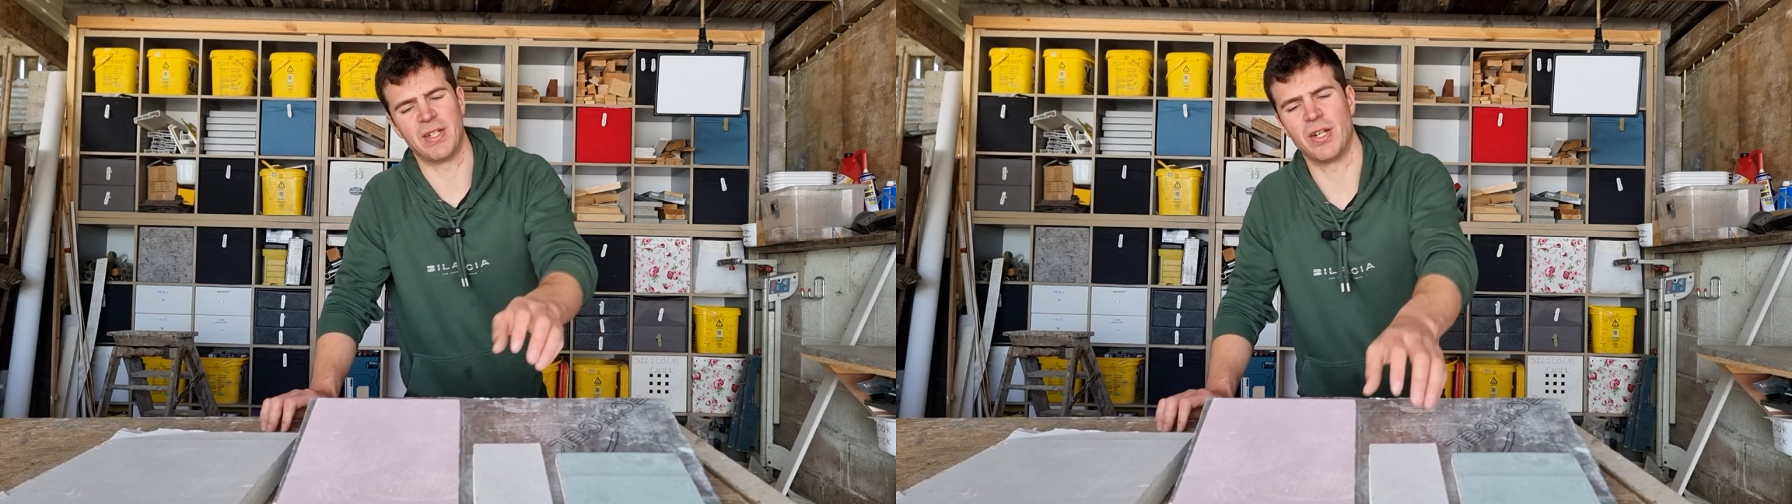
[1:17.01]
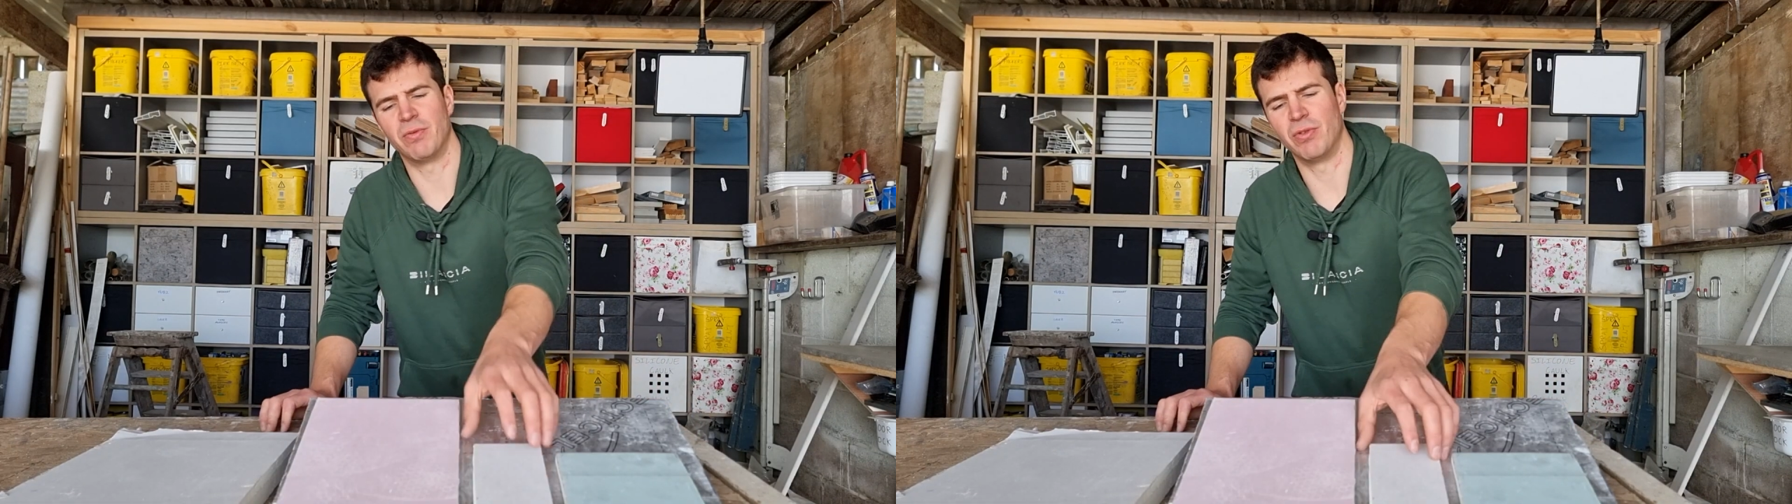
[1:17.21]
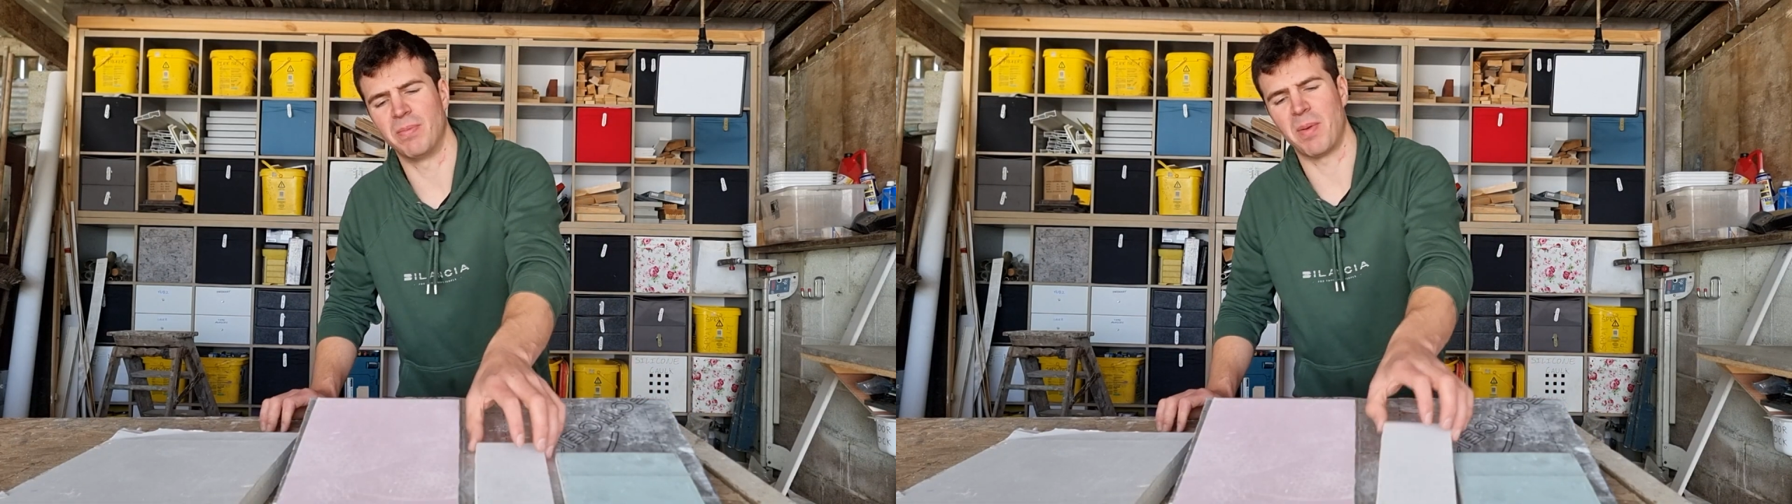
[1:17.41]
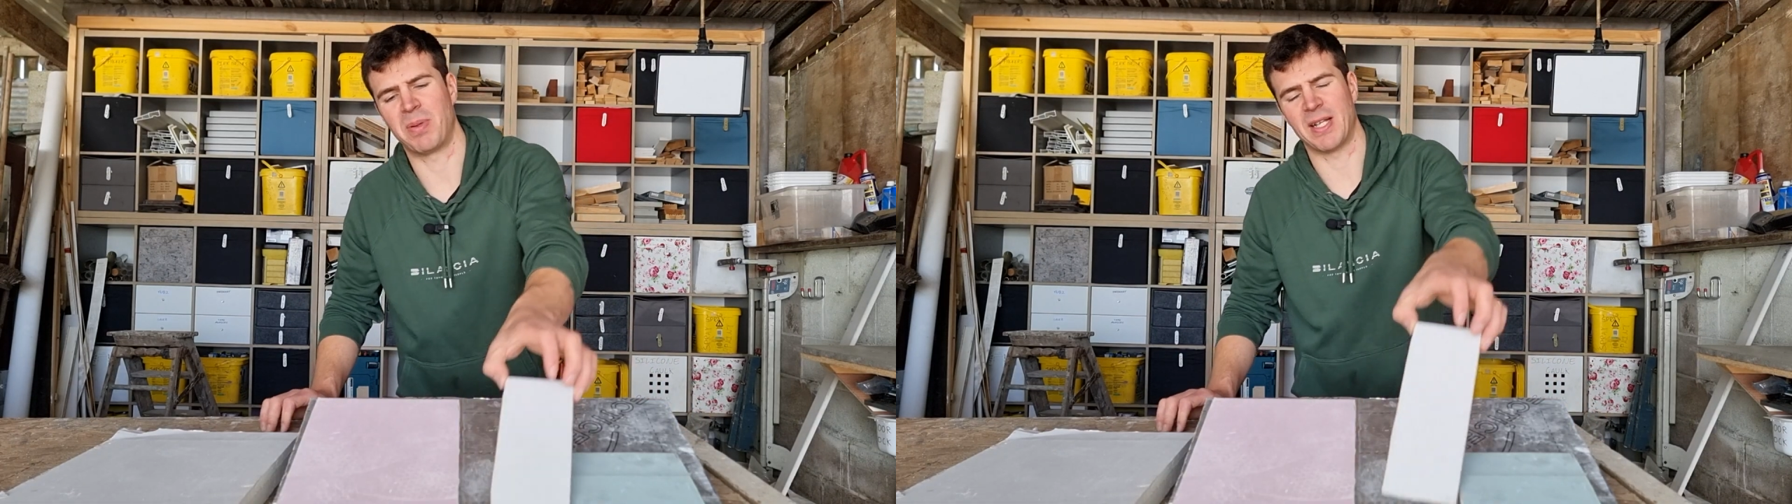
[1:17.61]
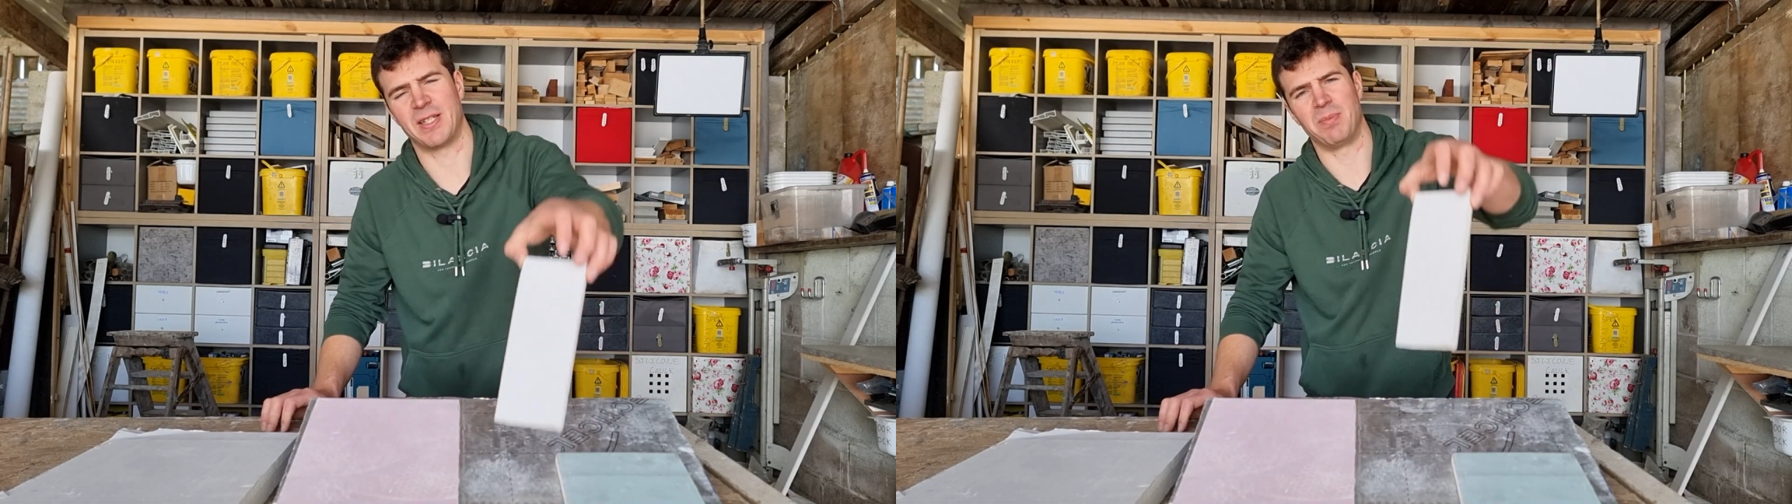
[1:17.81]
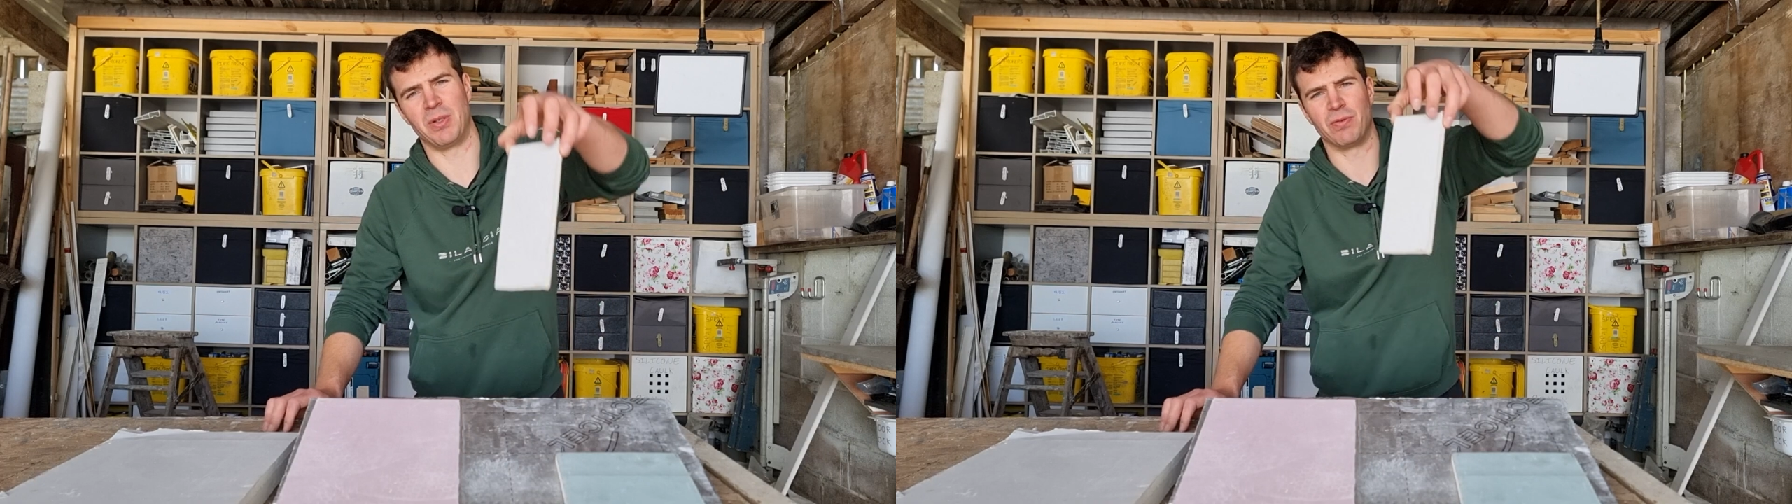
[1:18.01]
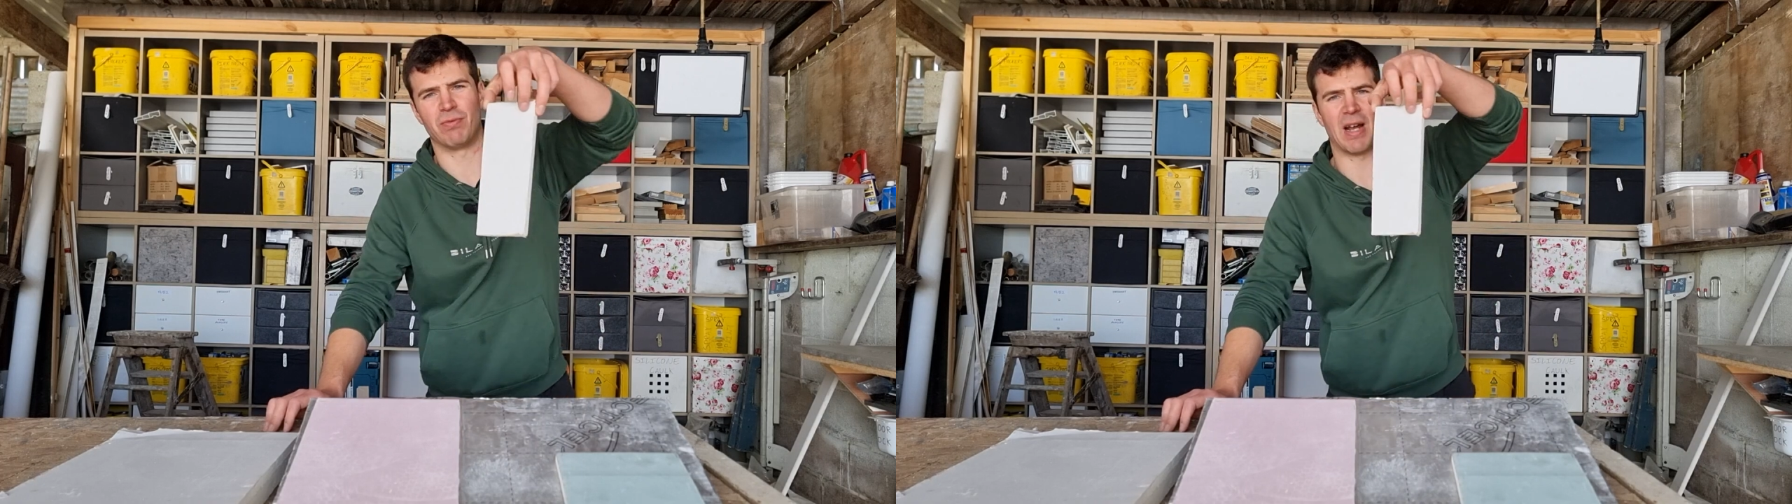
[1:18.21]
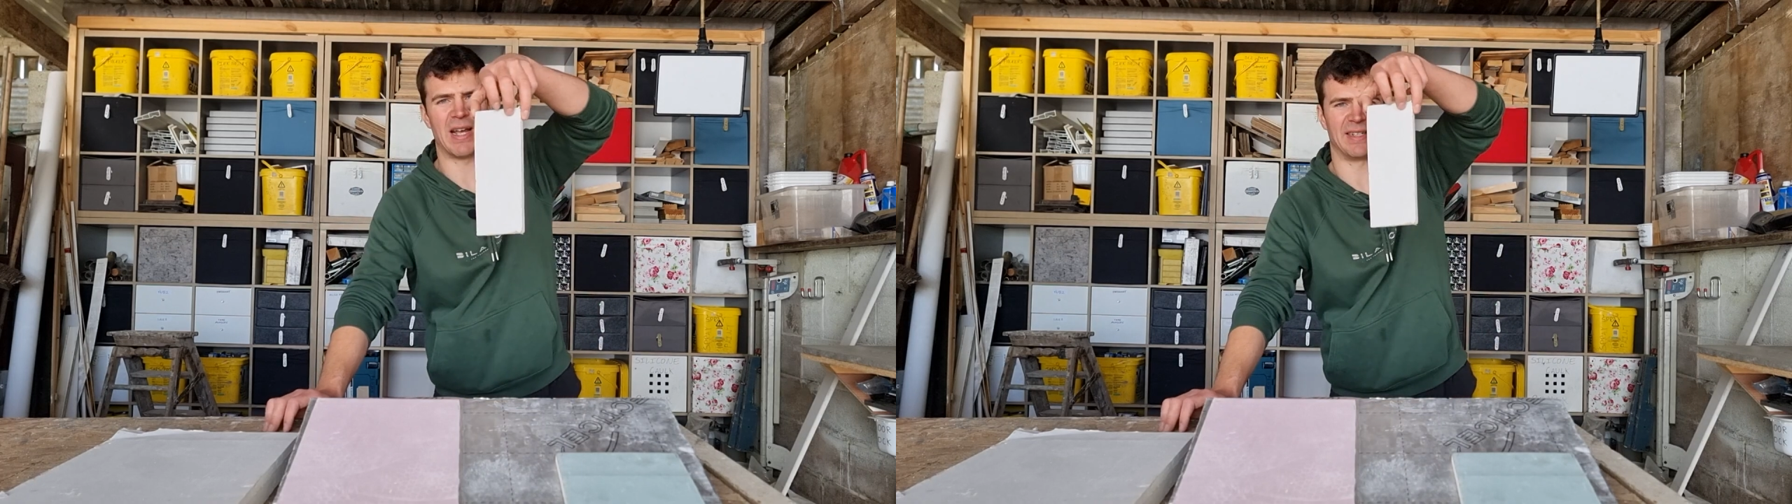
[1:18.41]
don't run my plasterboard
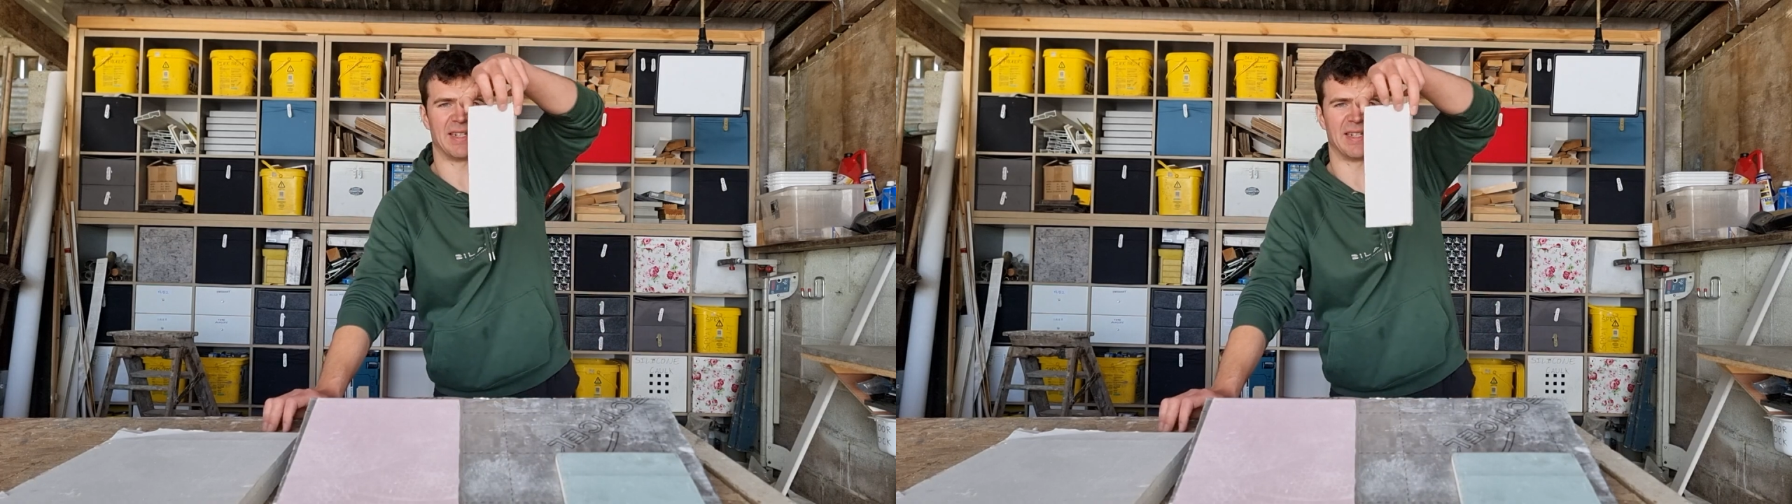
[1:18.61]
right